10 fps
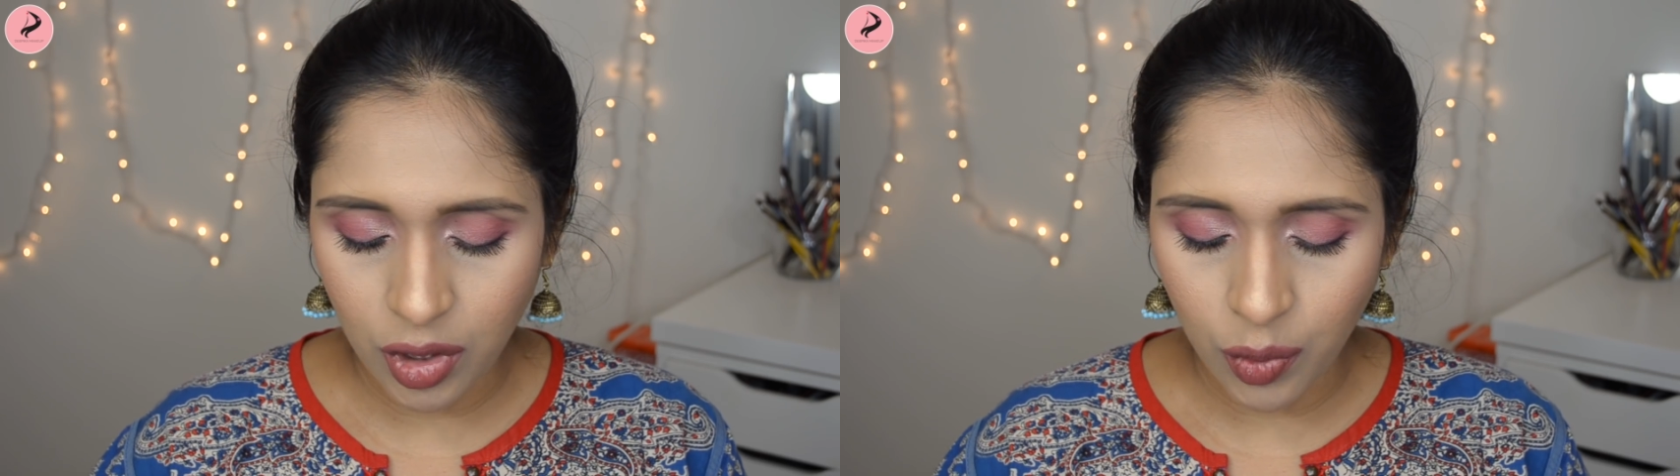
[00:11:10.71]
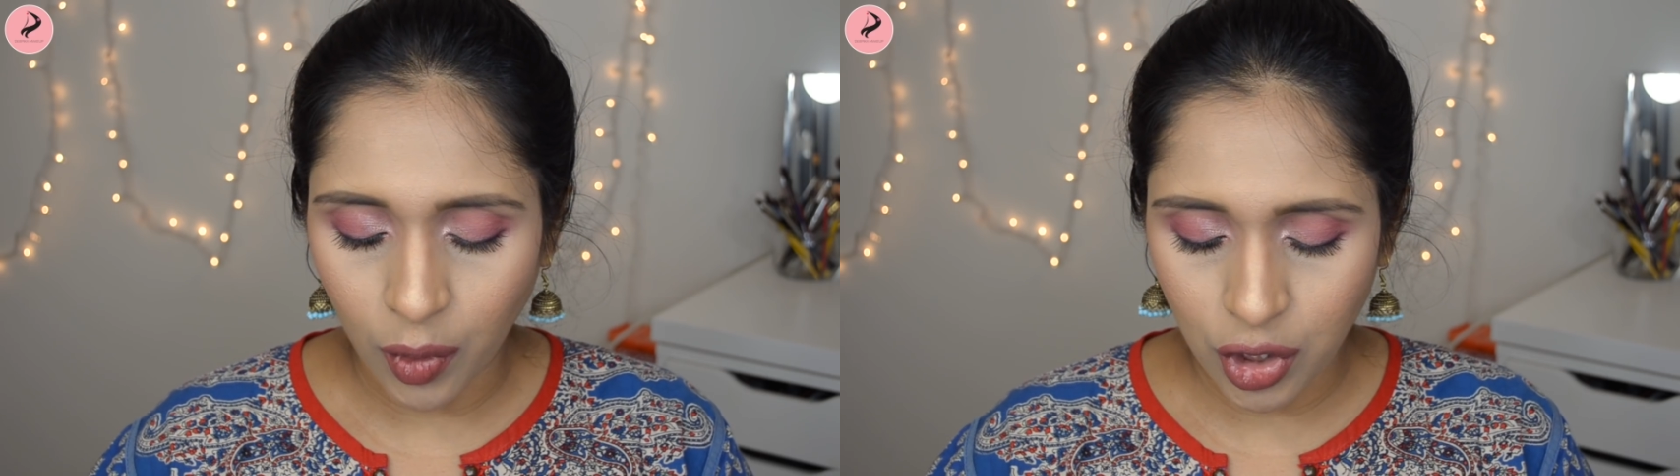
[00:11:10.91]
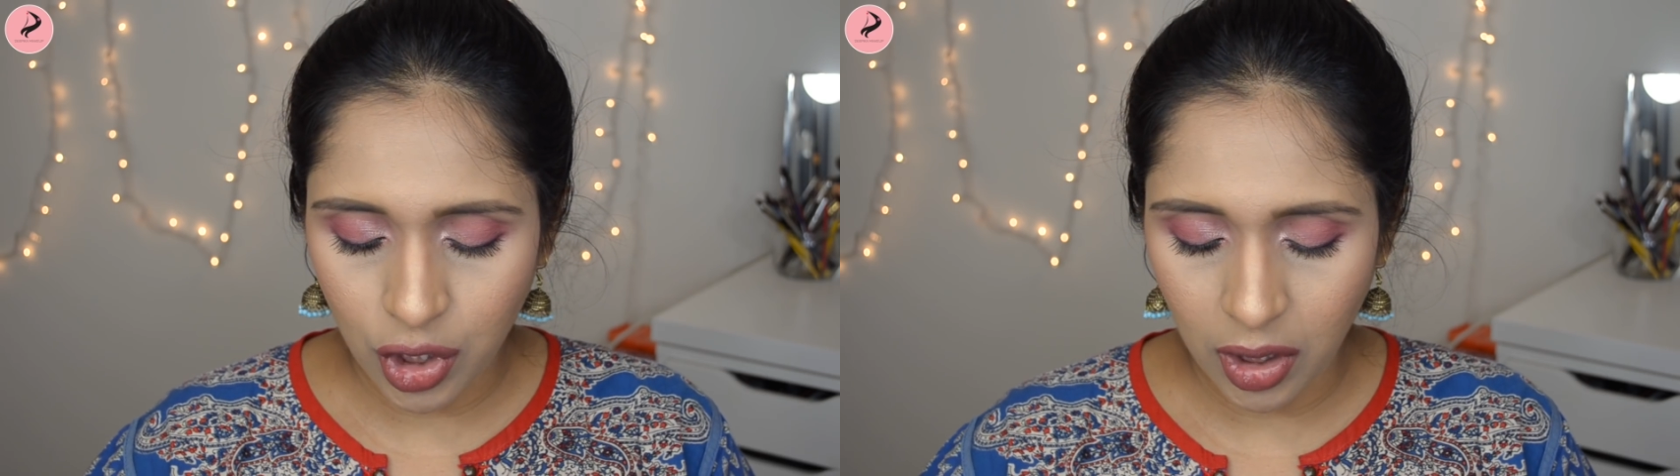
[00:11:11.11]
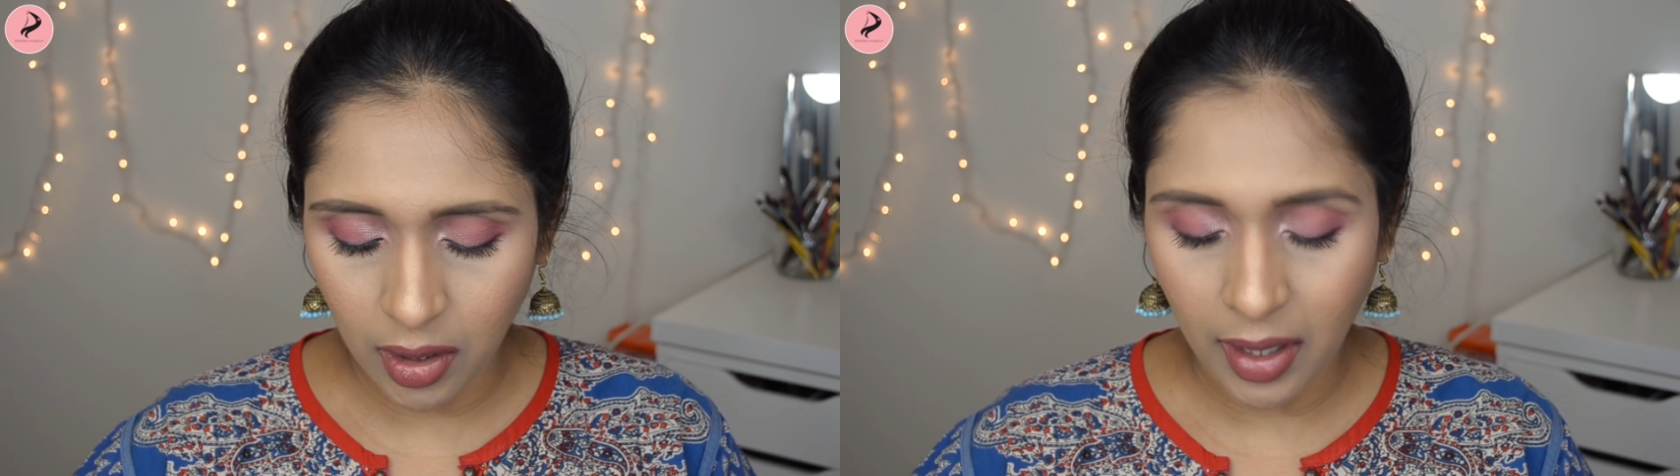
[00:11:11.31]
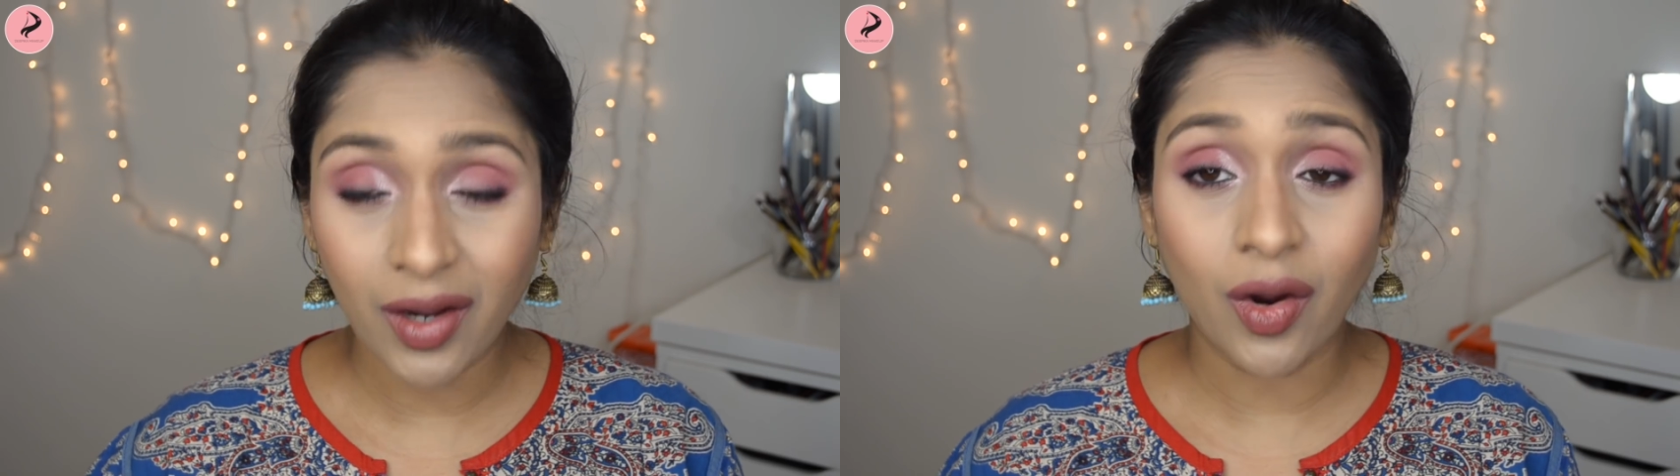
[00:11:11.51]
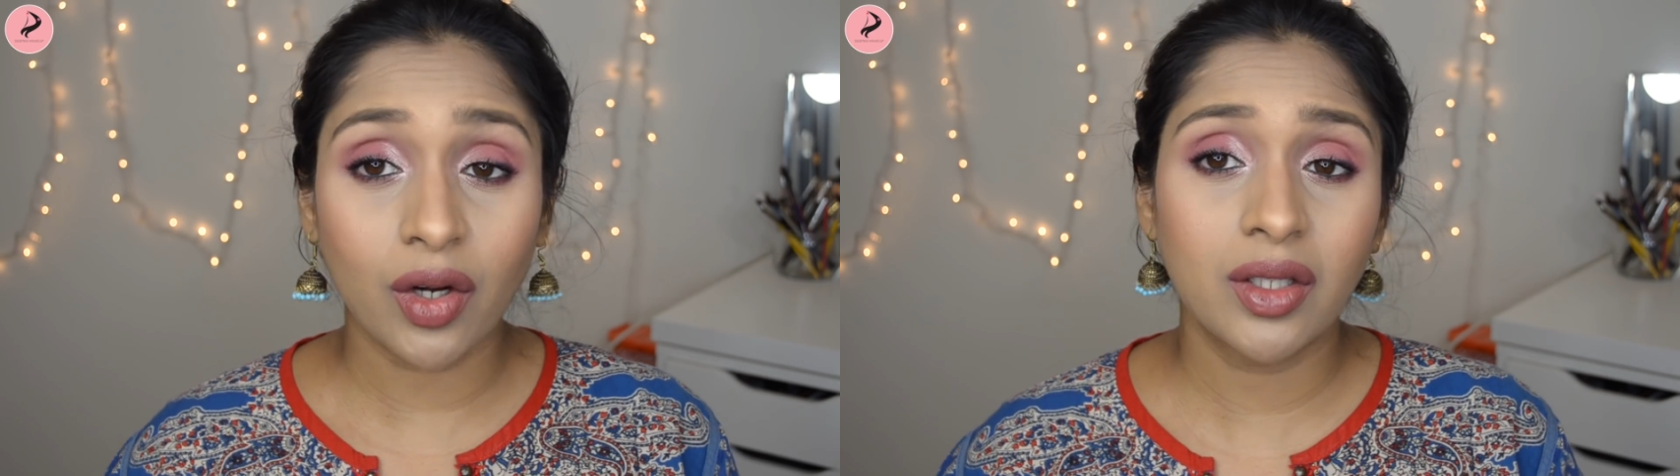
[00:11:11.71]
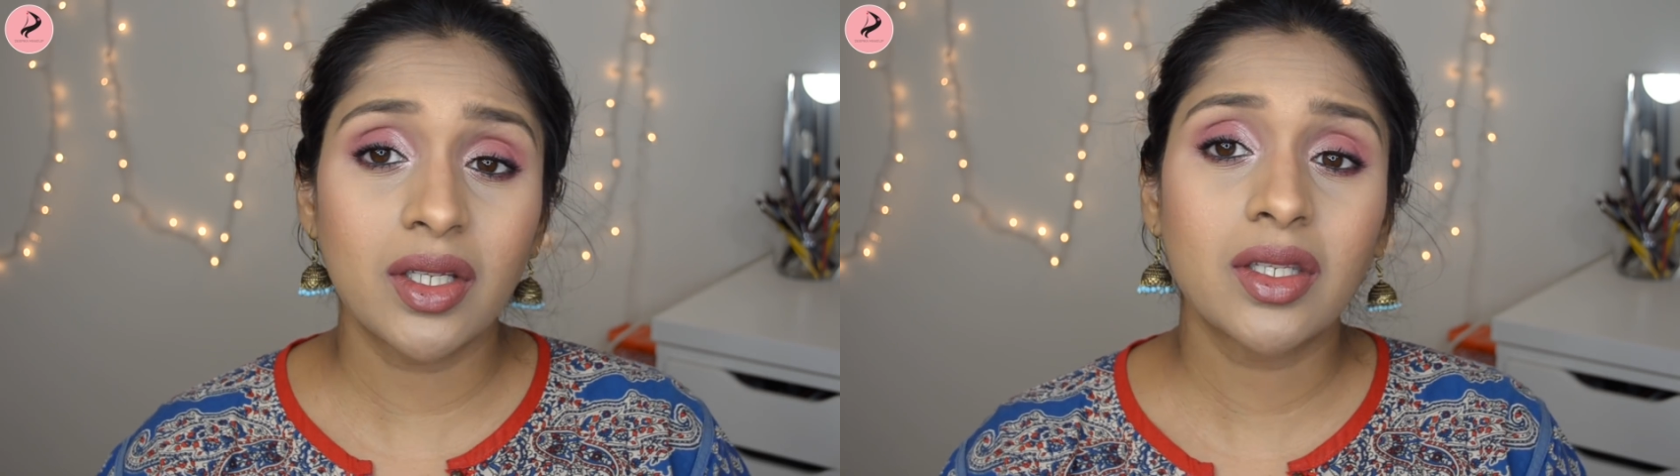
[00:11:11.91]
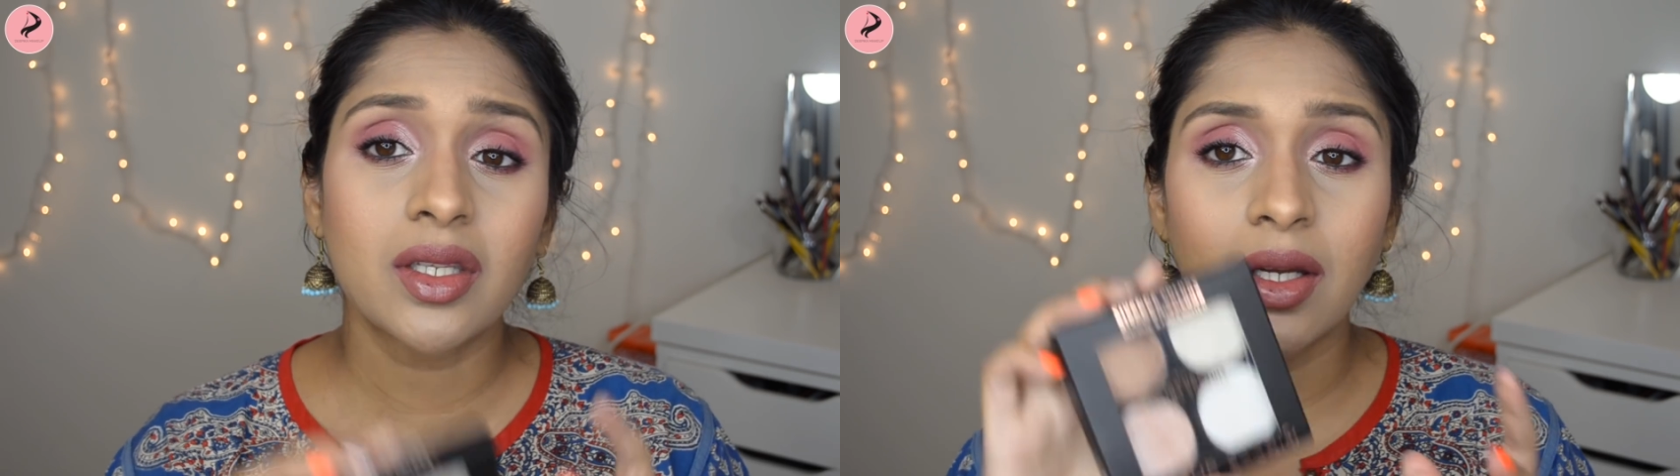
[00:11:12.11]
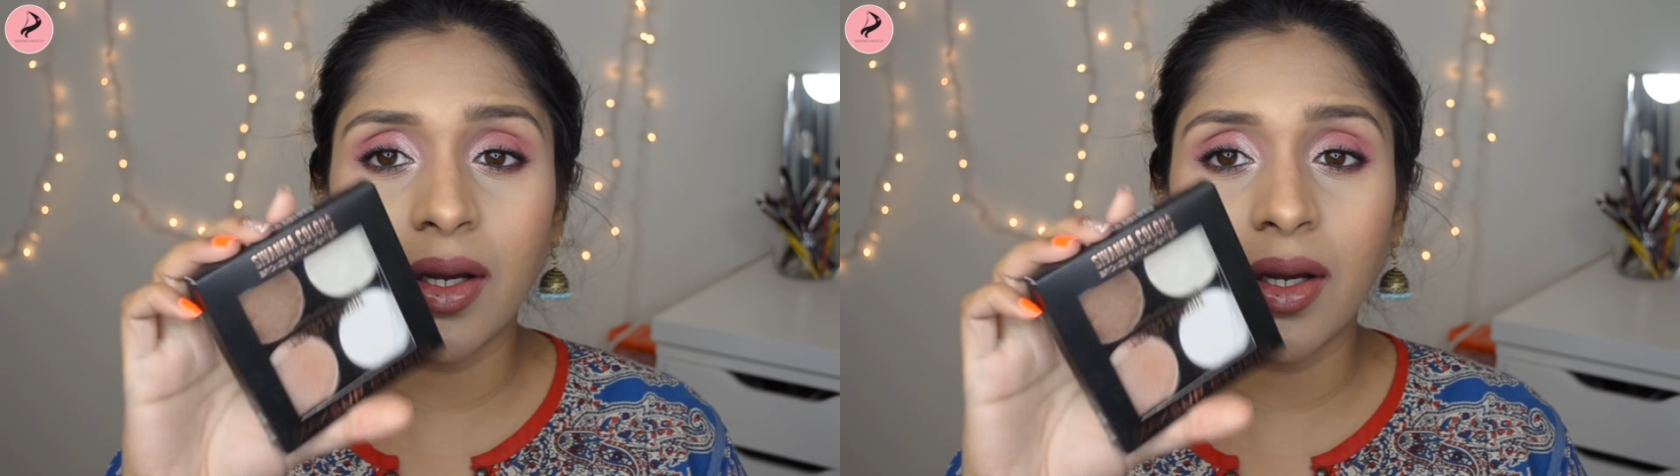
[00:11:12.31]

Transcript: swatching. I got this